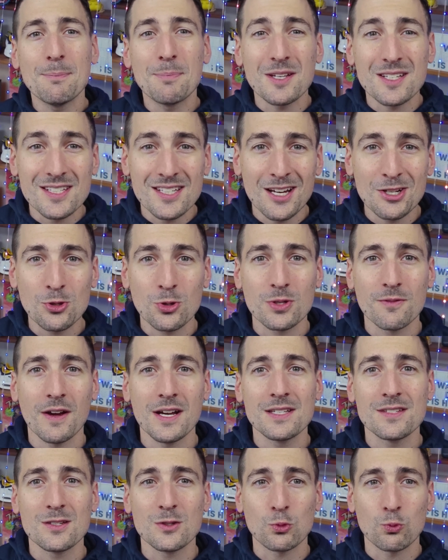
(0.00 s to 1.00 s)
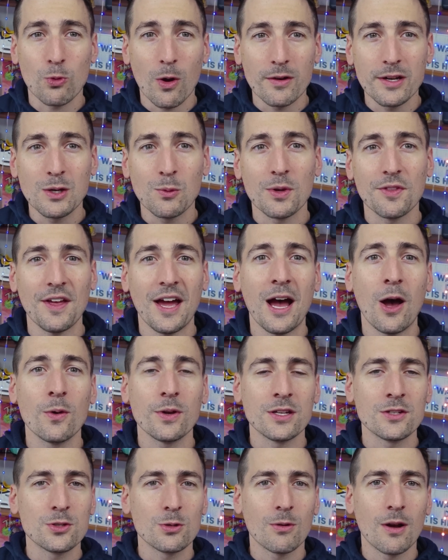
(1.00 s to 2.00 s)
essential devices running without
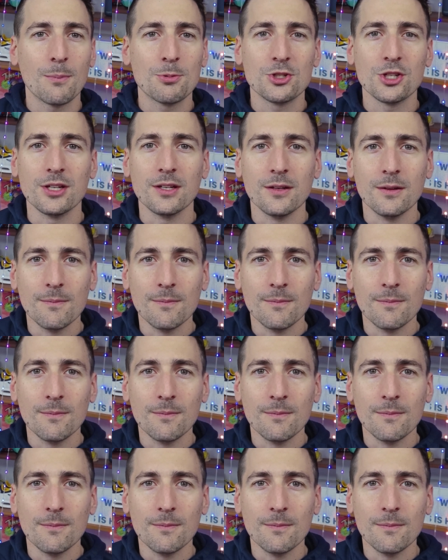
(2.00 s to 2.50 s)
interruption.